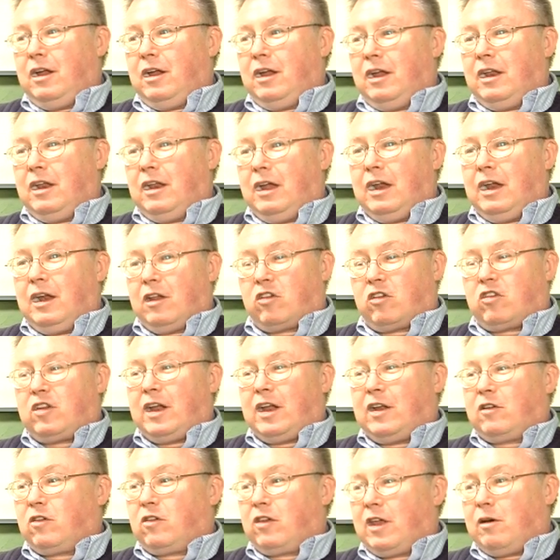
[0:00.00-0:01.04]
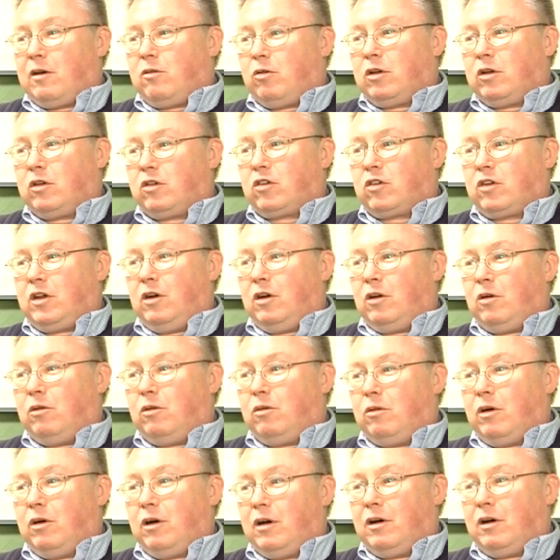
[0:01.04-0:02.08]
in a sense that was,
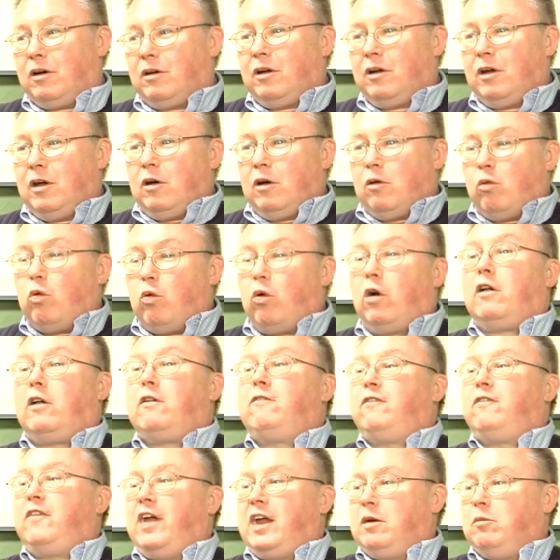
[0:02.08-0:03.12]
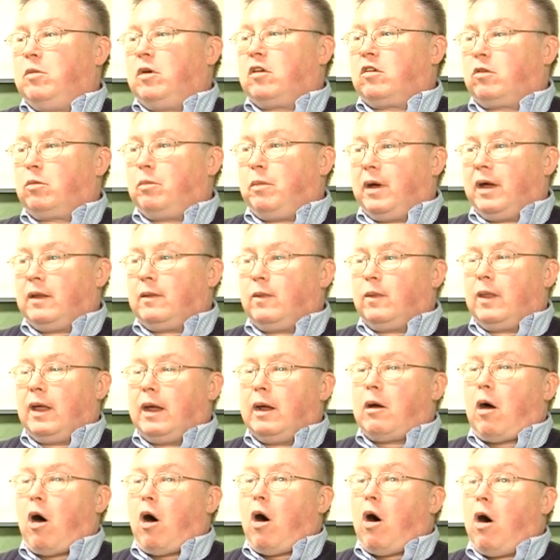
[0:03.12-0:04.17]
world famous, but
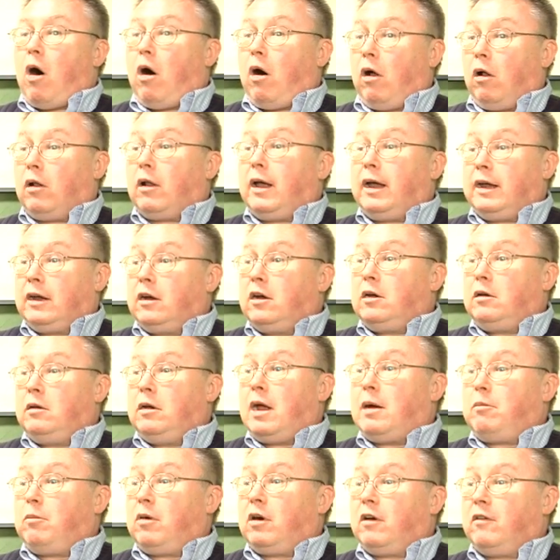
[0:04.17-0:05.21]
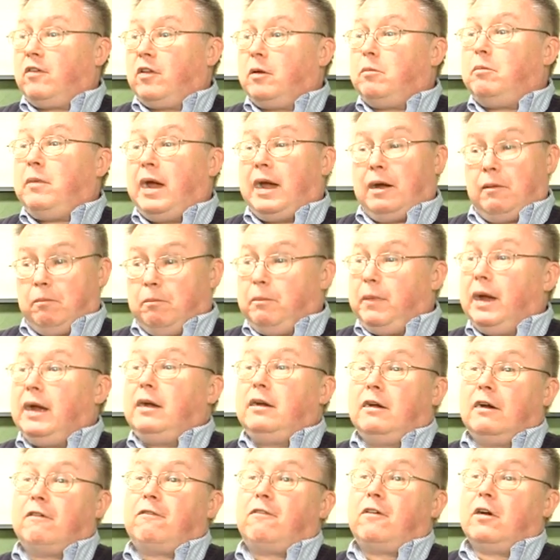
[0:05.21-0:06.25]
a good number of them made a big
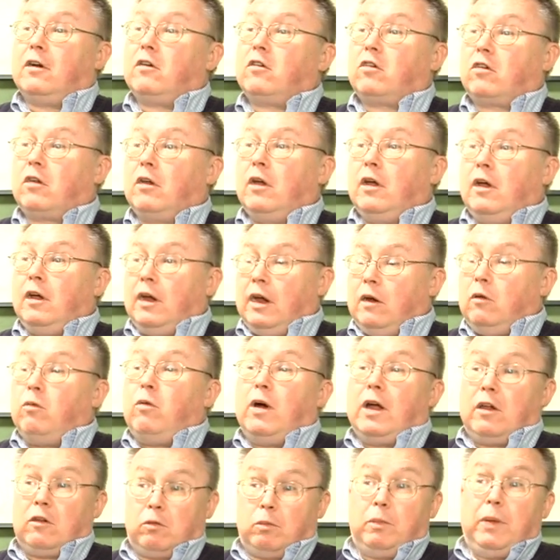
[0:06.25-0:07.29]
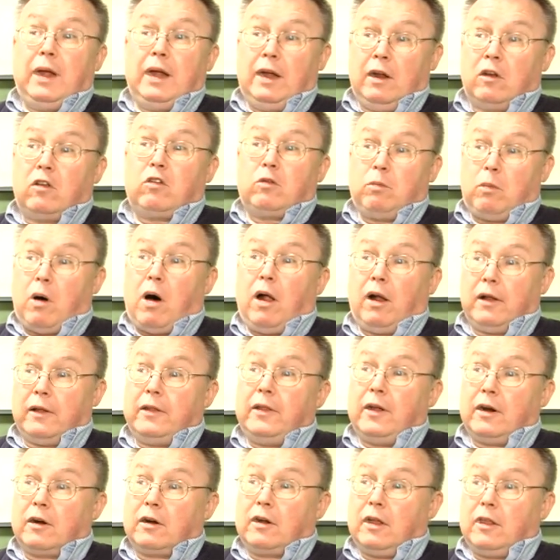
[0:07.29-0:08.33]
difference in ways big and small
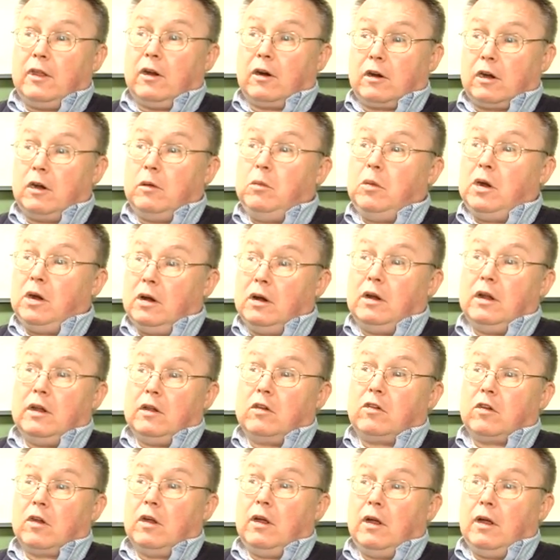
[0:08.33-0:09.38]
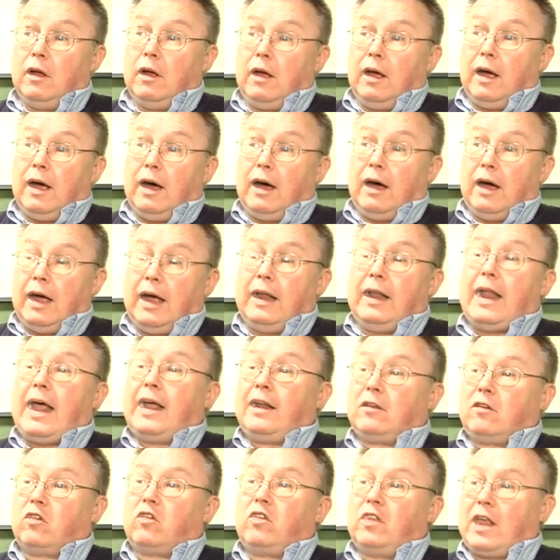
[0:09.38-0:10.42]
in their communities. And
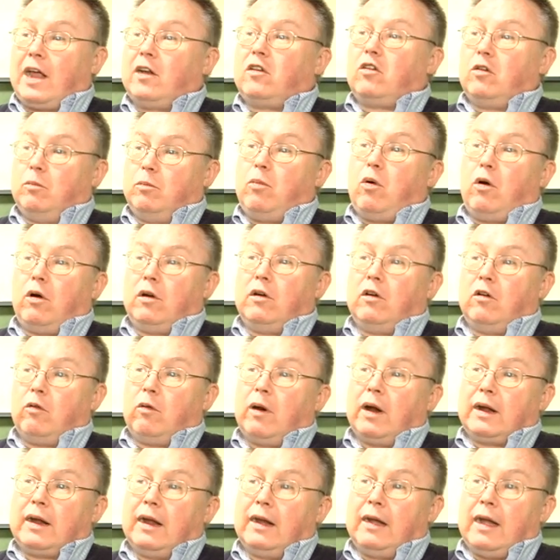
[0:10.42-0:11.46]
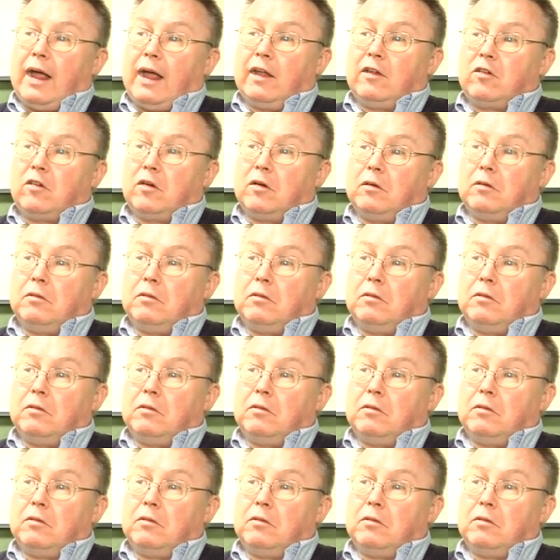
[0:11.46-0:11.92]
that's important to recognize.